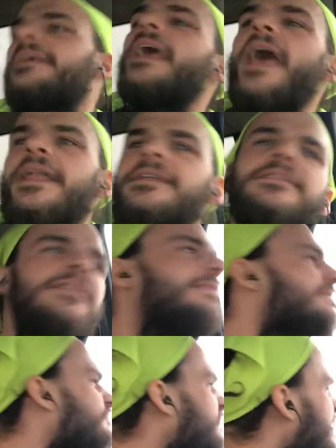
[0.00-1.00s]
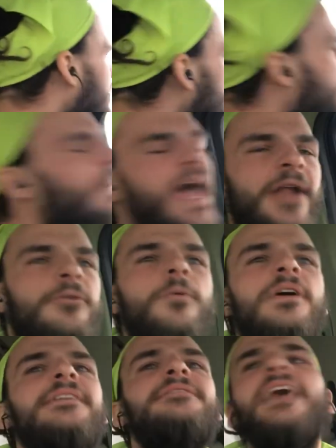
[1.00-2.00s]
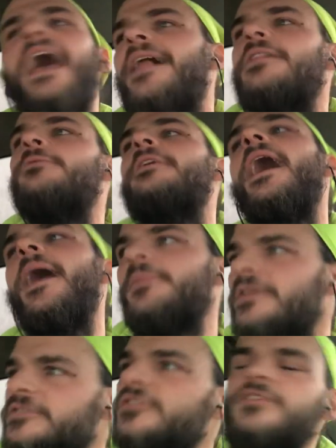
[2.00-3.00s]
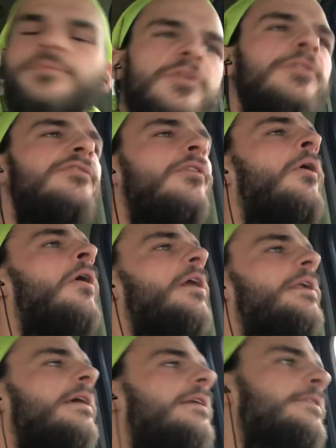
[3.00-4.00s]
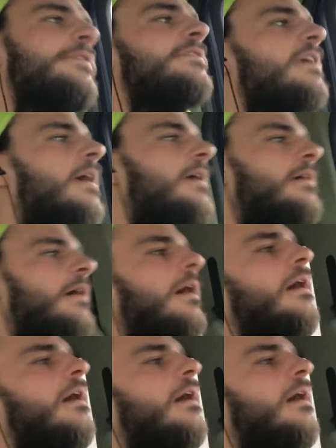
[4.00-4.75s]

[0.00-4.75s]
again. it doesn't matter exactly what happened. Let's just move on. And you say,